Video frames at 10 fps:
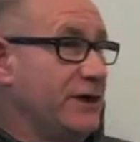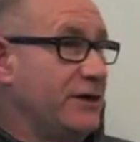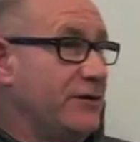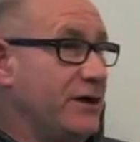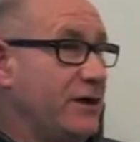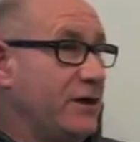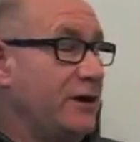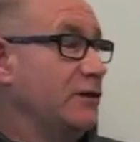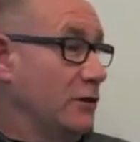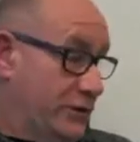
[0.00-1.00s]
there
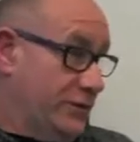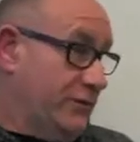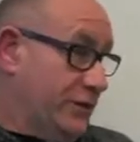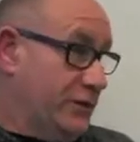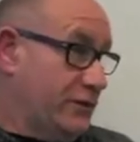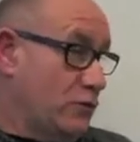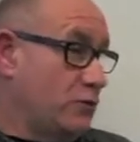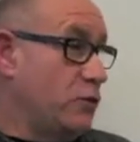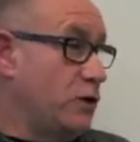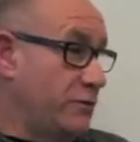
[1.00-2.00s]
are lots of things
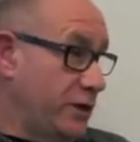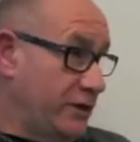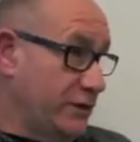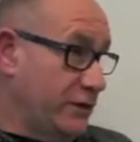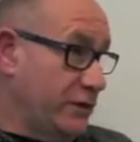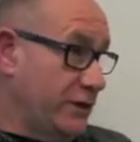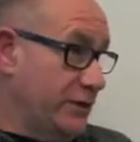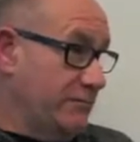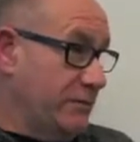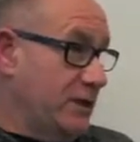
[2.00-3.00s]
called work-based learning
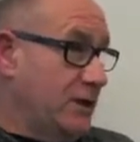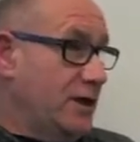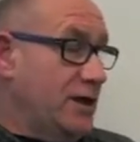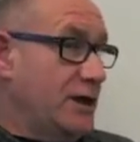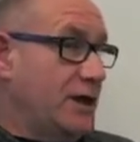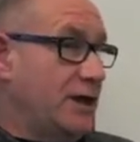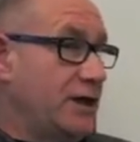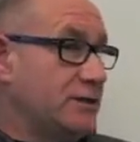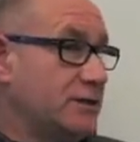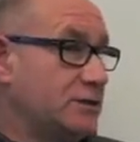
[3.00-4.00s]

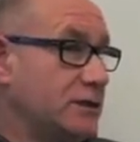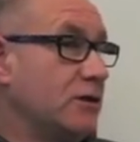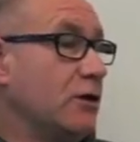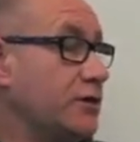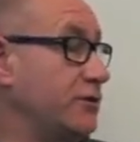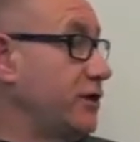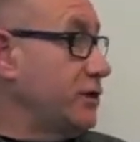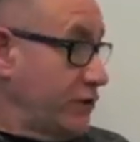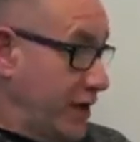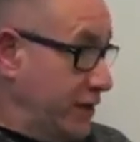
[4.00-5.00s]
and lots of
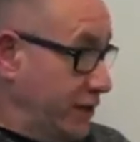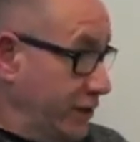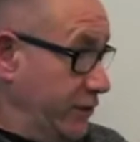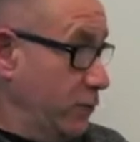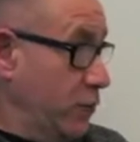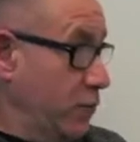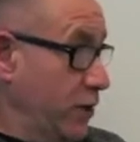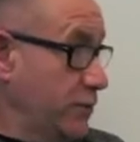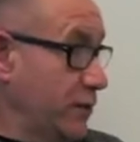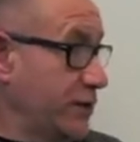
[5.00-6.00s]
understandings of what
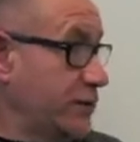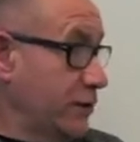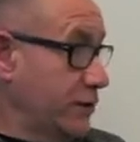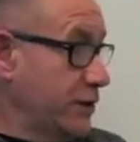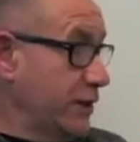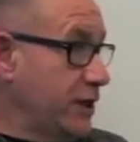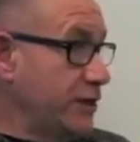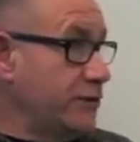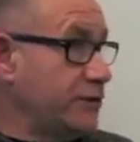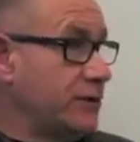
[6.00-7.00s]
work-based learning
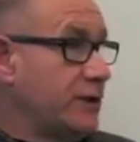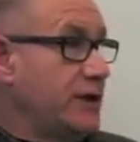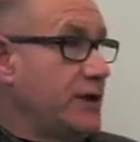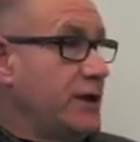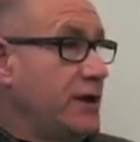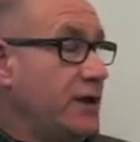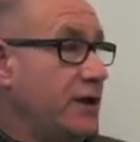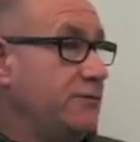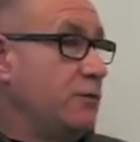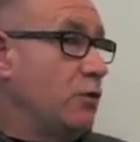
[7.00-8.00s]
is.
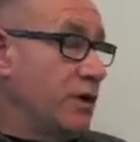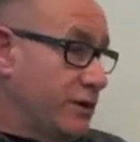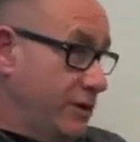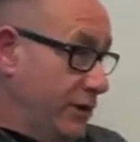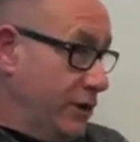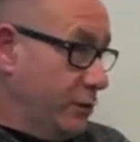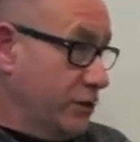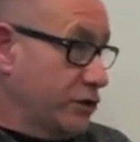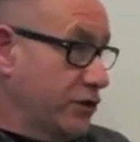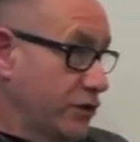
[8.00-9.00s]
One of the things
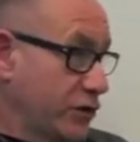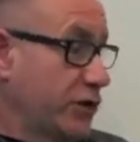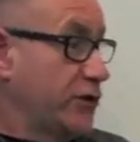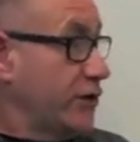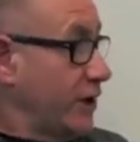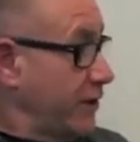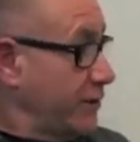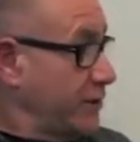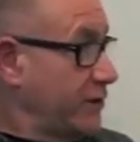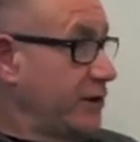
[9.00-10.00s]
which concerns
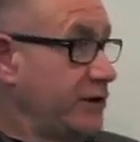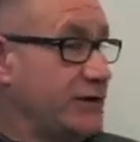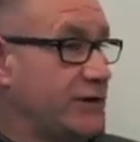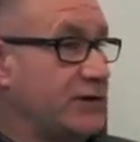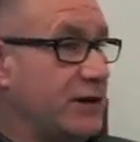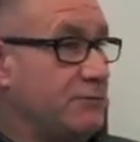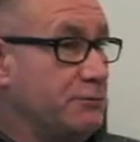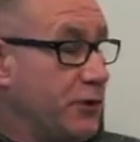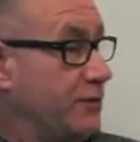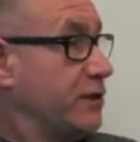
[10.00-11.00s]
us is that some
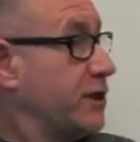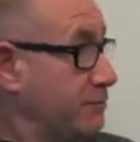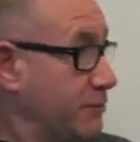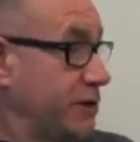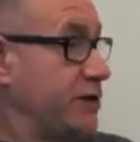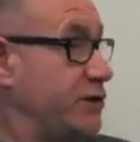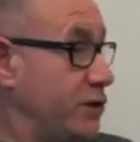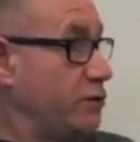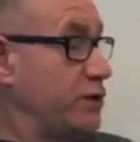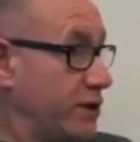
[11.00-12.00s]
private companies
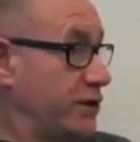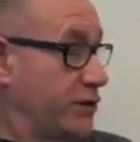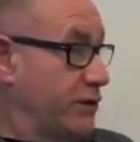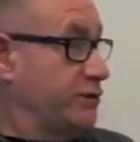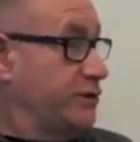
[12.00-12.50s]
use it as a